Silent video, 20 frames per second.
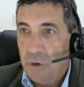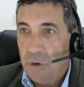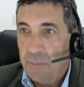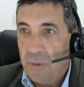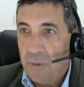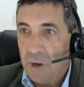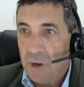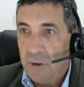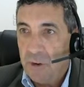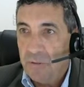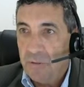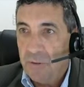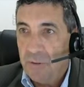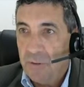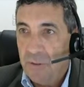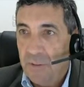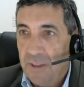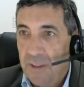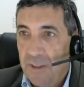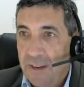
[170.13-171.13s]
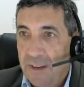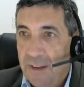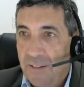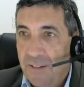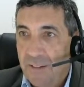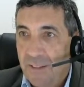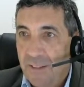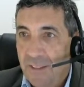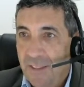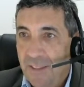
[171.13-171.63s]
a microphone there.
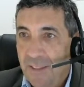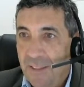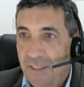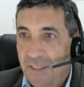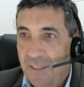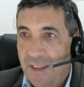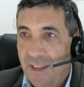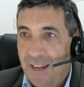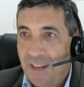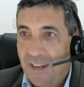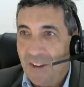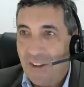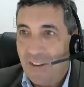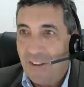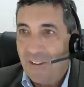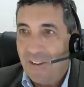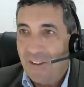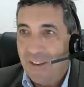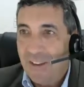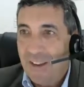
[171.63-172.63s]
Thank you.